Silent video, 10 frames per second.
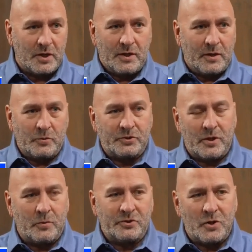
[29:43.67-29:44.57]
There
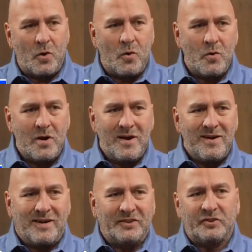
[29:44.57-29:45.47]
was no
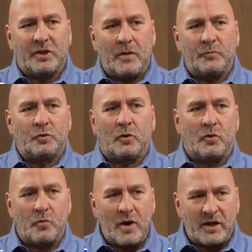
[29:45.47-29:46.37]
attempt to
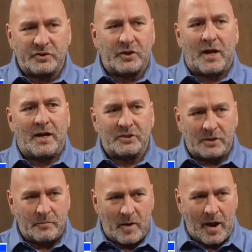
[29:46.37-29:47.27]
arrest Ashley
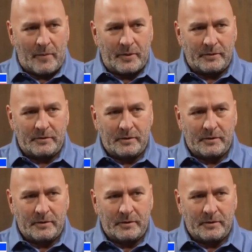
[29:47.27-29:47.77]
Babbitt.